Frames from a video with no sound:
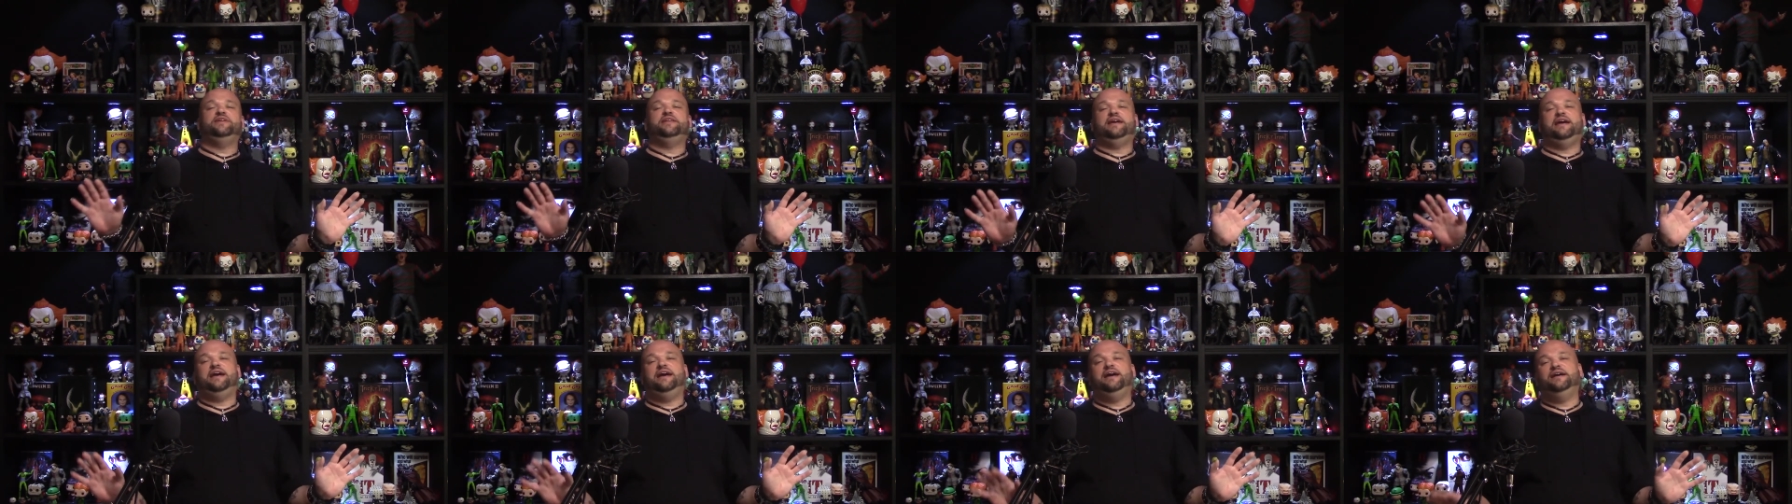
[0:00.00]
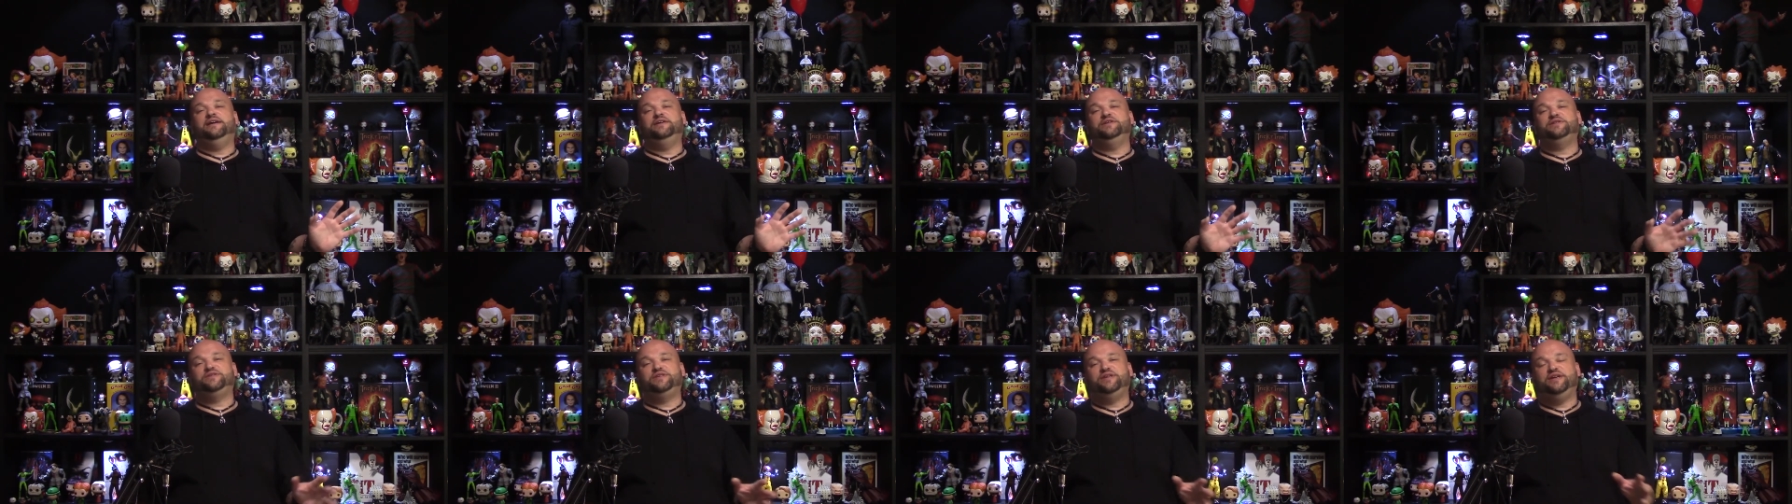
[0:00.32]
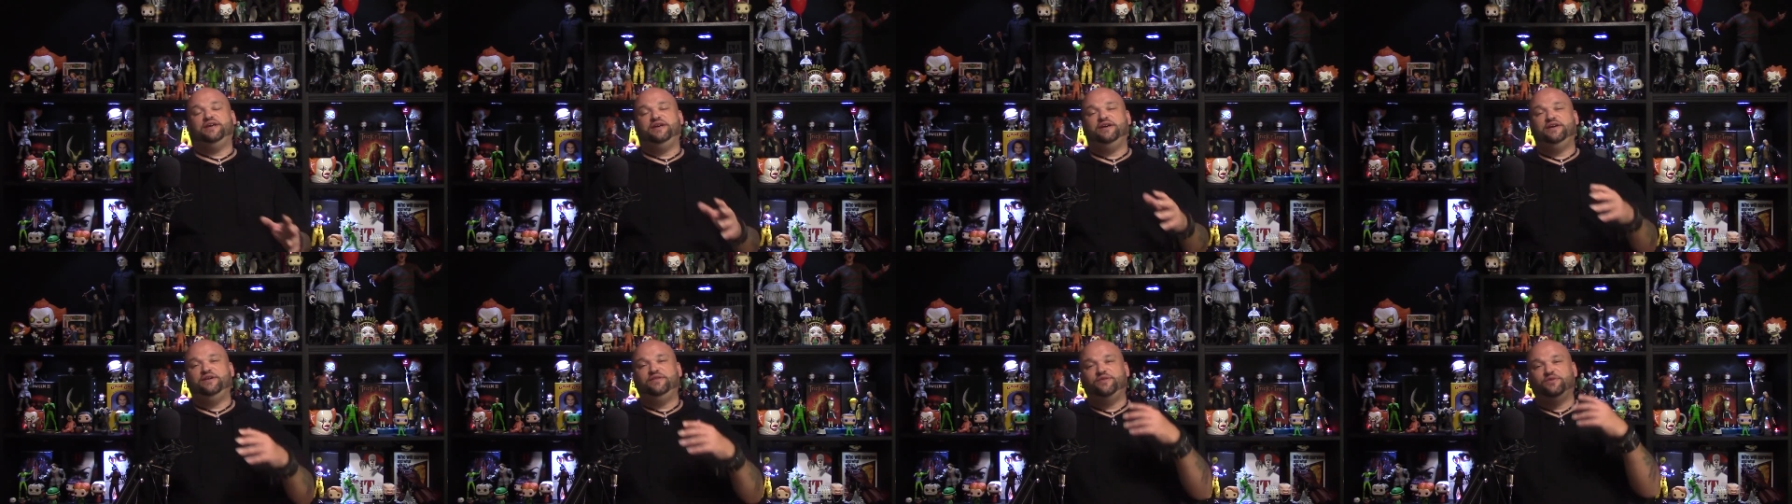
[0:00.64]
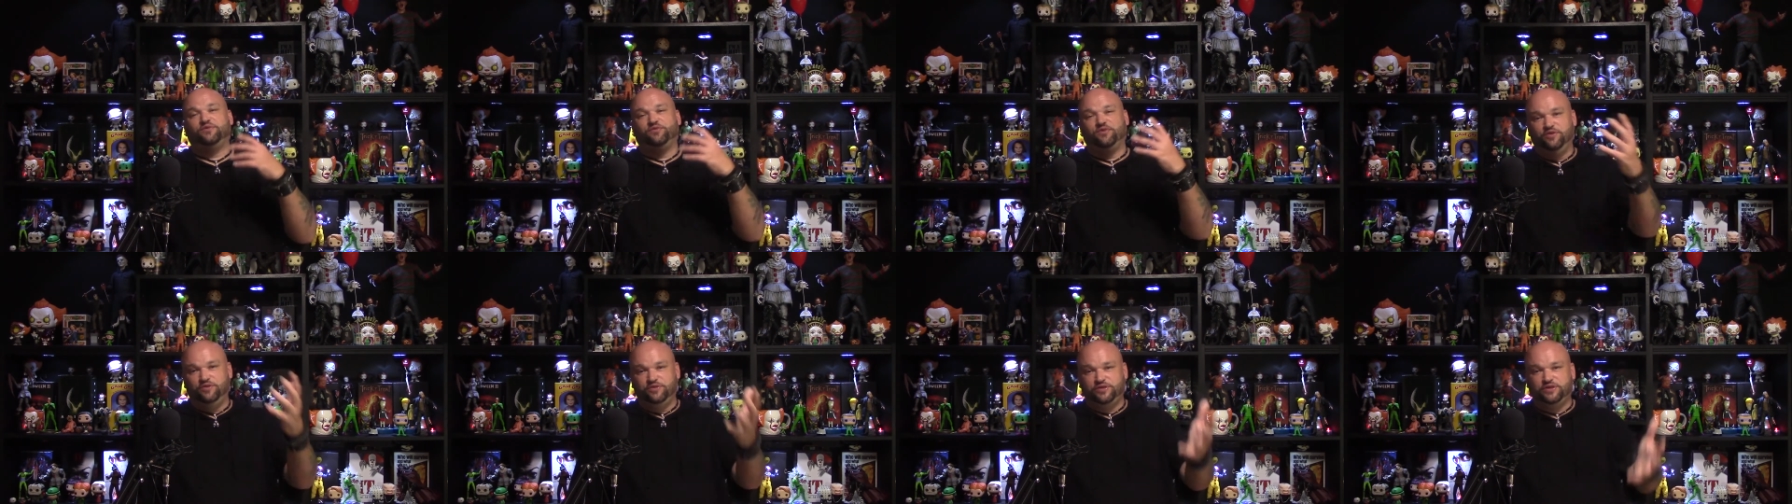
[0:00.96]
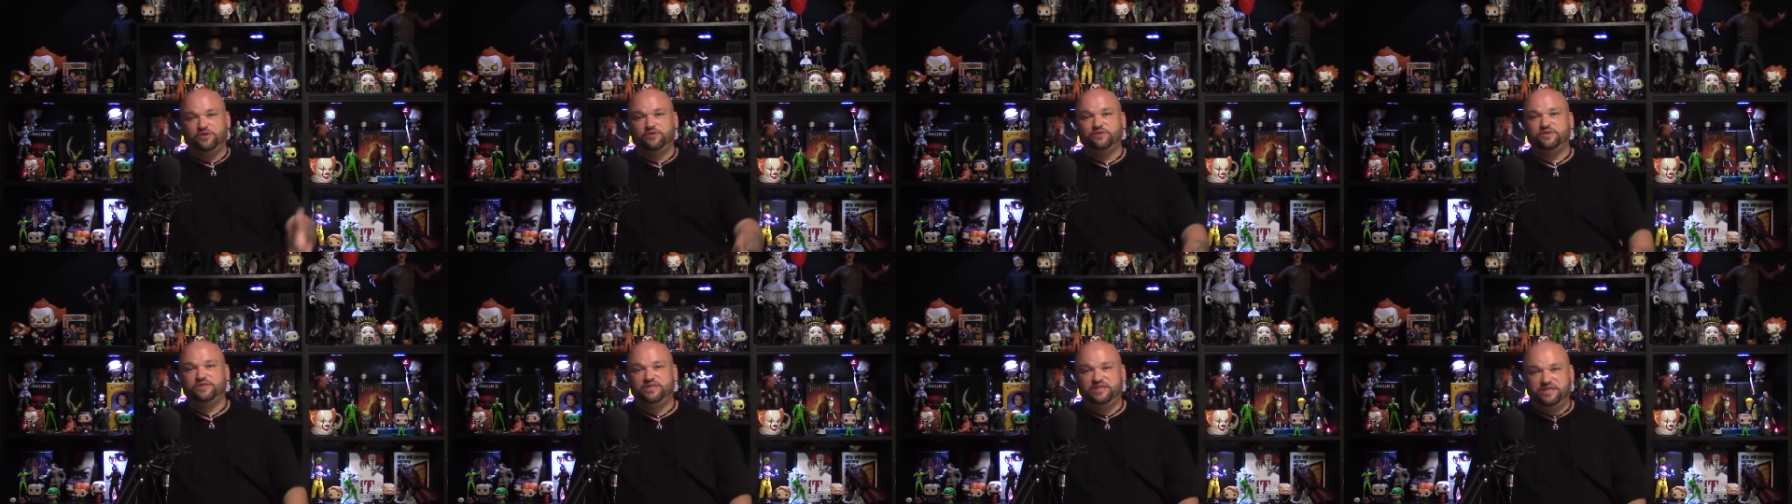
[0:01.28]
it as uh, the
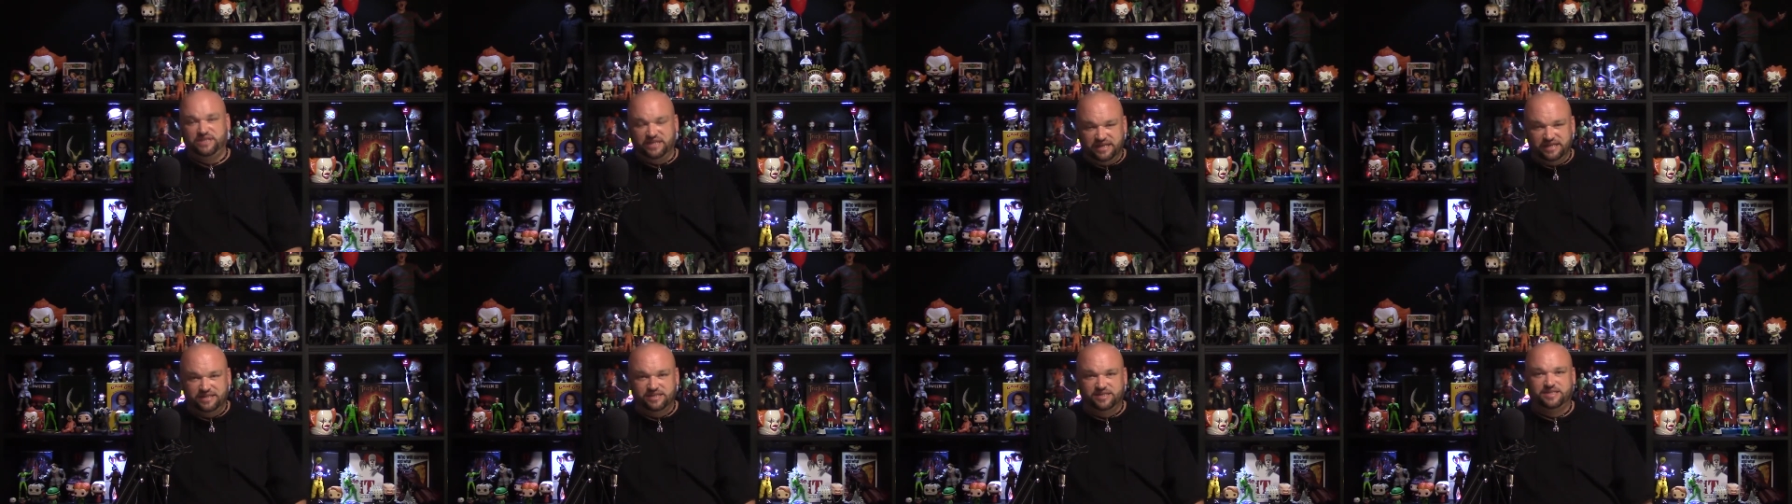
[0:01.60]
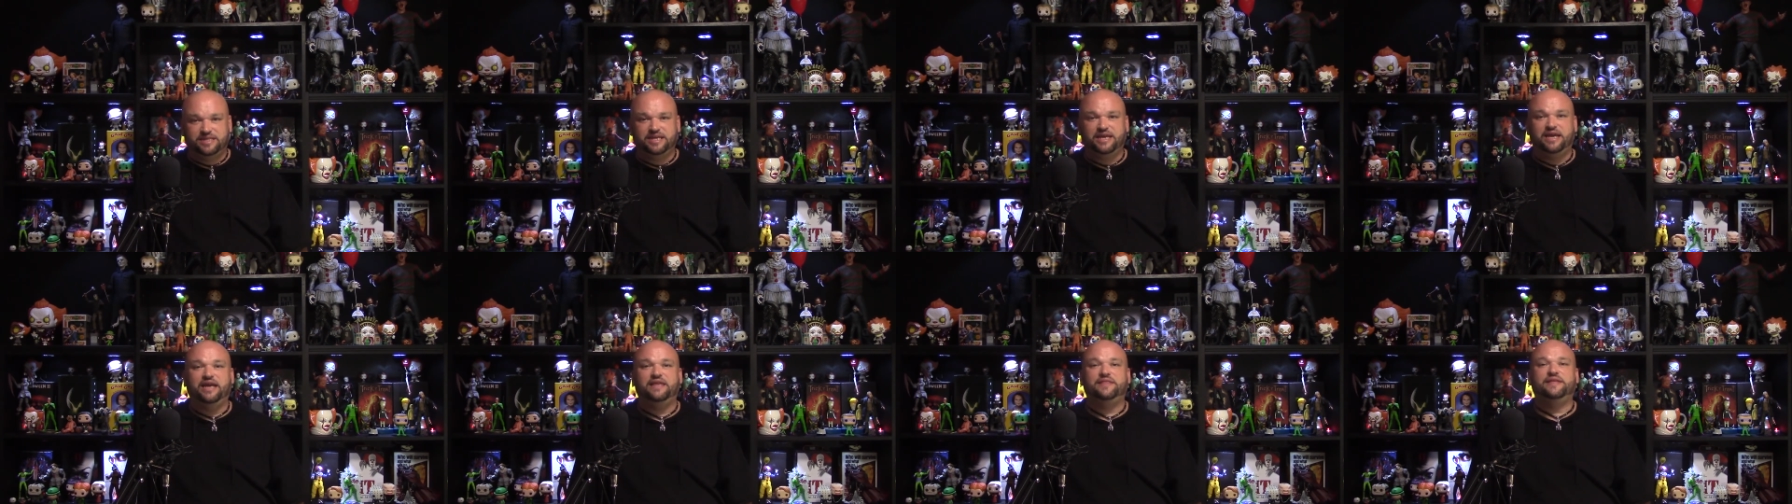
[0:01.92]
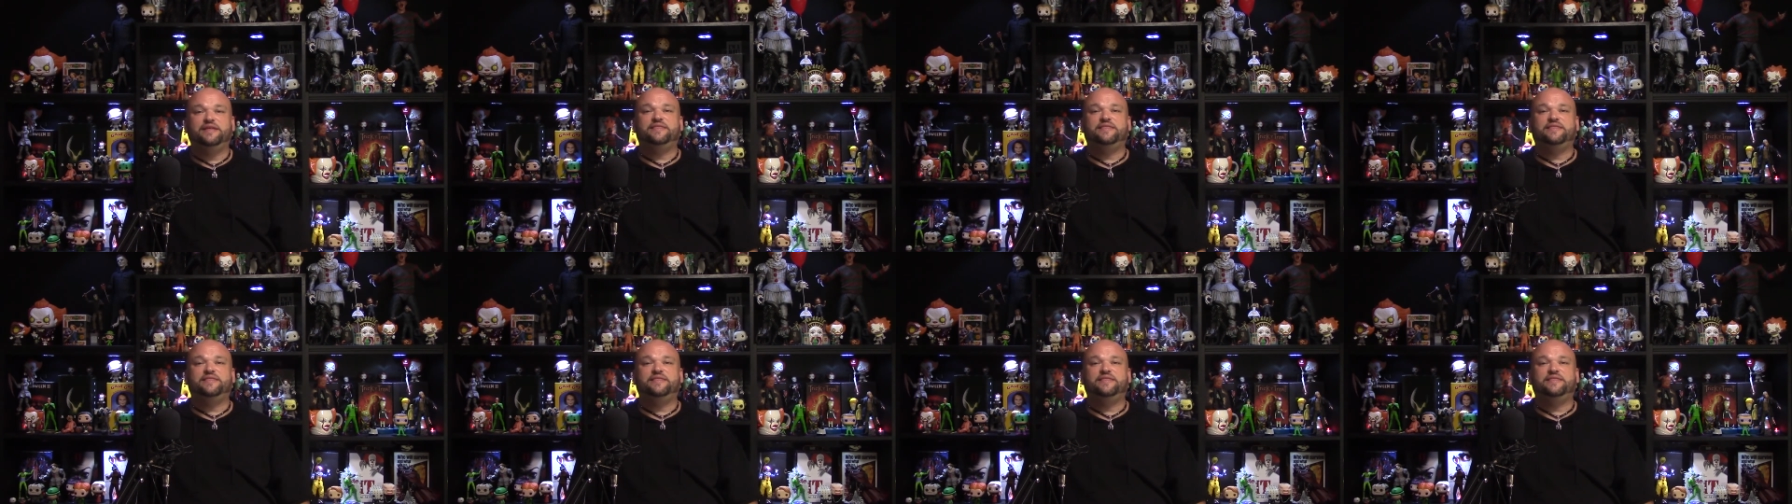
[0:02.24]
Russos did say